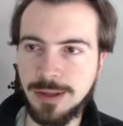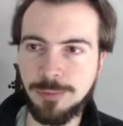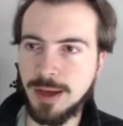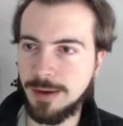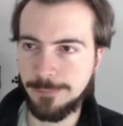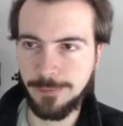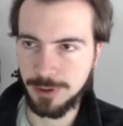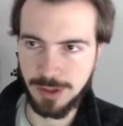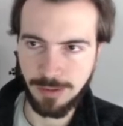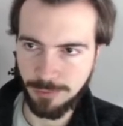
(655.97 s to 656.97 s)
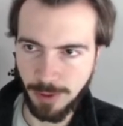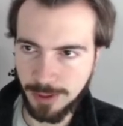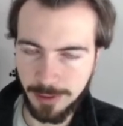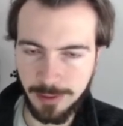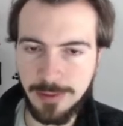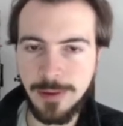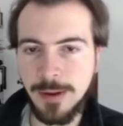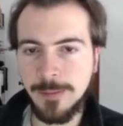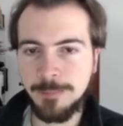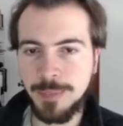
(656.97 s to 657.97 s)
that we have for just regular
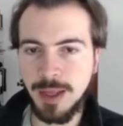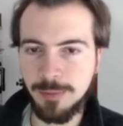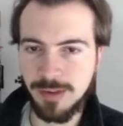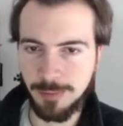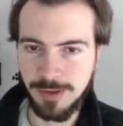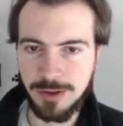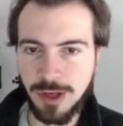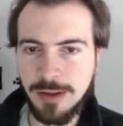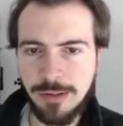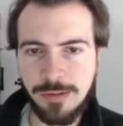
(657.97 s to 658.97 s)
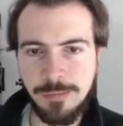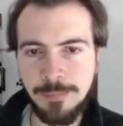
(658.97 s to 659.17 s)
MCMC chains.